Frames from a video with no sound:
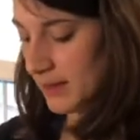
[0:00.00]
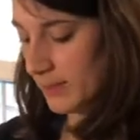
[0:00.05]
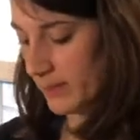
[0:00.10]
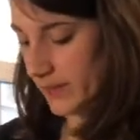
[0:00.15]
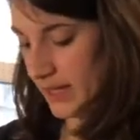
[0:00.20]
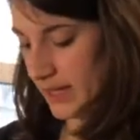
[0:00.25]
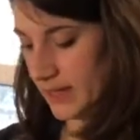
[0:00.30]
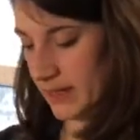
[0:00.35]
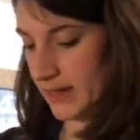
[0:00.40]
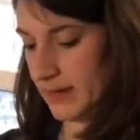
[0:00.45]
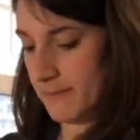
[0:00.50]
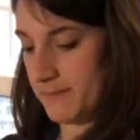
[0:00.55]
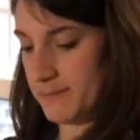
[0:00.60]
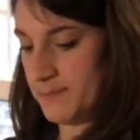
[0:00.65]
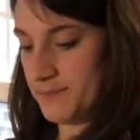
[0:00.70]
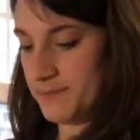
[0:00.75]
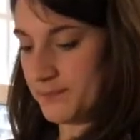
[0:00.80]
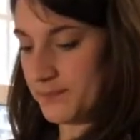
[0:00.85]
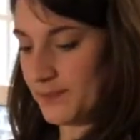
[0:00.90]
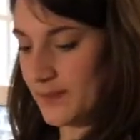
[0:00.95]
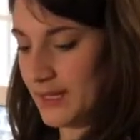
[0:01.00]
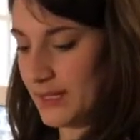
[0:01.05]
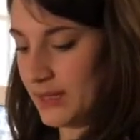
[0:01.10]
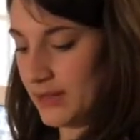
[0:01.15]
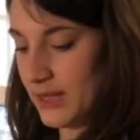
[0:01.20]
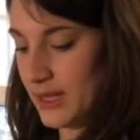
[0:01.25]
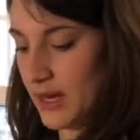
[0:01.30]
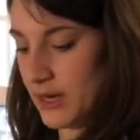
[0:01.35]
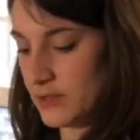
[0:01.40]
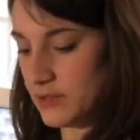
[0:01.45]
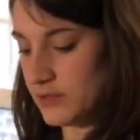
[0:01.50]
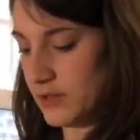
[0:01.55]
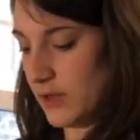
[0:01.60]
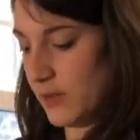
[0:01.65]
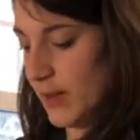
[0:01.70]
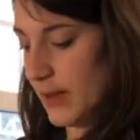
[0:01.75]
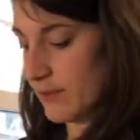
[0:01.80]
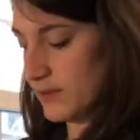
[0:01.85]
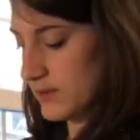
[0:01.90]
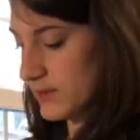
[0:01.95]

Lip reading: But here they are. So I'm just